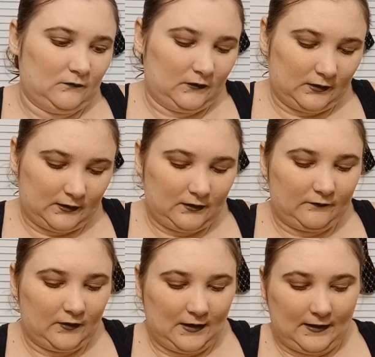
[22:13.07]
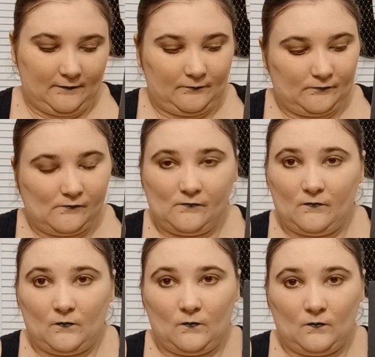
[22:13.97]
Let's get a recap.
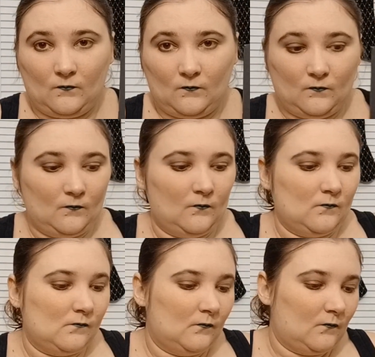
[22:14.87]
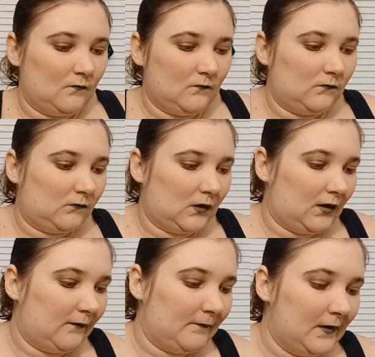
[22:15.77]

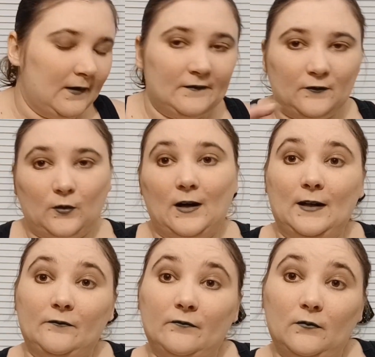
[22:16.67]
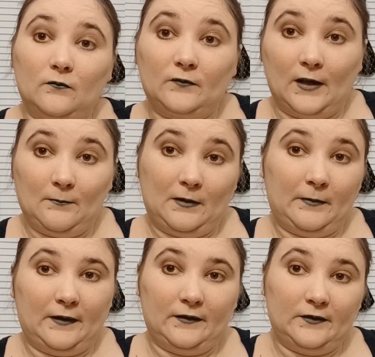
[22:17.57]
Okay. Before I rank my
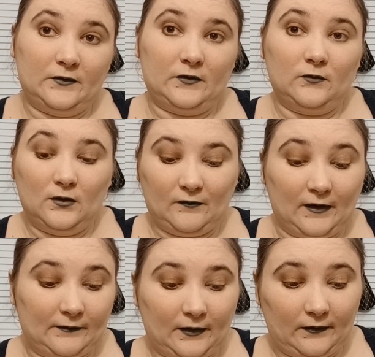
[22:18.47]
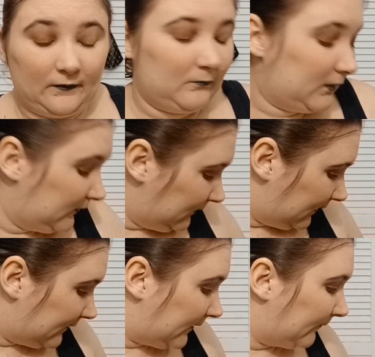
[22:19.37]
palettes, if I rank them.
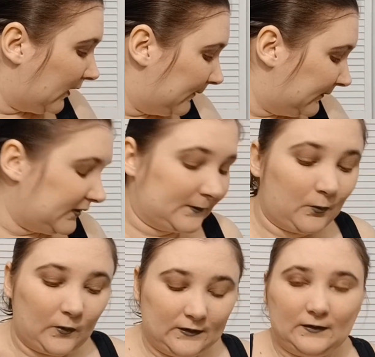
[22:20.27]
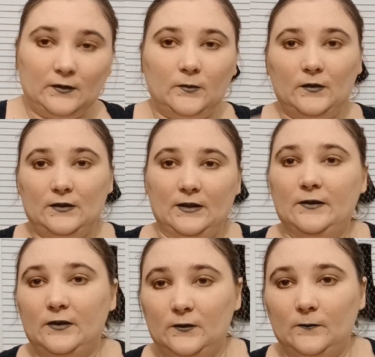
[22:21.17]
I don't know. Let me just point to them and tell
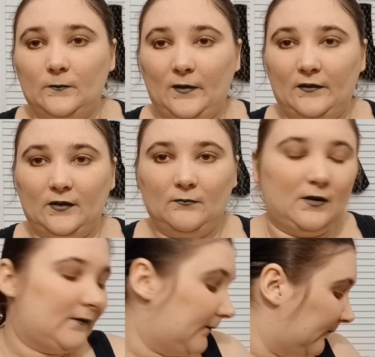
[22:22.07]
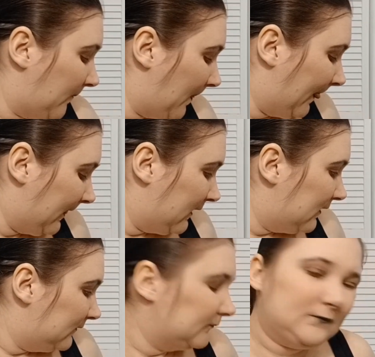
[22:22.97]
you about them. I don't know.
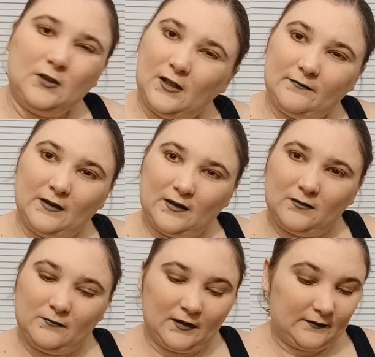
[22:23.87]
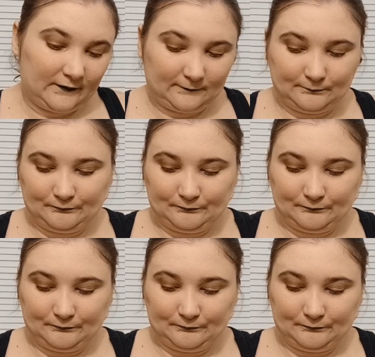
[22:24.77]
Should I rank them? I don't know.